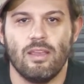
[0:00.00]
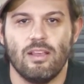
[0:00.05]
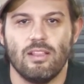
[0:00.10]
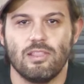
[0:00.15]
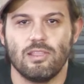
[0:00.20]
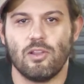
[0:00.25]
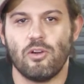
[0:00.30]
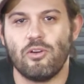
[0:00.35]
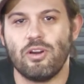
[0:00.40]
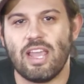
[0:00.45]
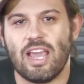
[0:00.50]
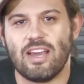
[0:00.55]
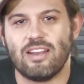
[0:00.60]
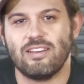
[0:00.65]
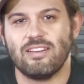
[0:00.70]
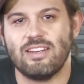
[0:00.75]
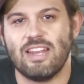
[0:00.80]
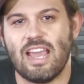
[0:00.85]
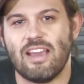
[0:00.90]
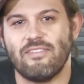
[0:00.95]
Learn how
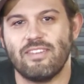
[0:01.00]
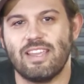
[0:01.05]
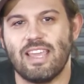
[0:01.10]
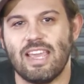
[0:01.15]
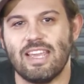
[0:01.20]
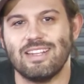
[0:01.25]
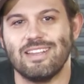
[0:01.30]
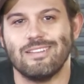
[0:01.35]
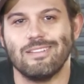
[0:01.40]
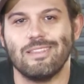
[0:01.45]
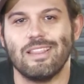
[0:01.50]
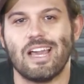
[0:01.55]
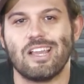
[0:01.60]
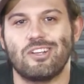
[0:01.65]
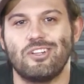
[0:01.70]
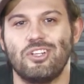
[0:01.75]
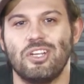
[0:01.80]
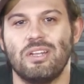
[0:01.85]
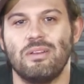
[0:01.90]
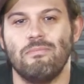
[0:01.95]
to navigate
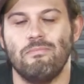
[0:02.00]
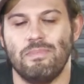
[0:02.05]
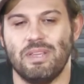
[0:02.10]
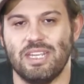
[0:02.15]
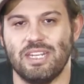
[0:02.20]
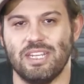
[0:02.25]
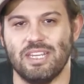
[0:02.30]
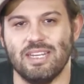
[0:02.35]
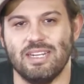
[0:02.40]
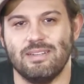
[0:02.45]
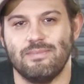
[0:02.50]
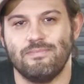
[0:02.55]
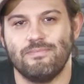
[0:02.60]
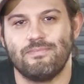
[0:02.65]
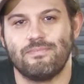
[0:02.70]
election media.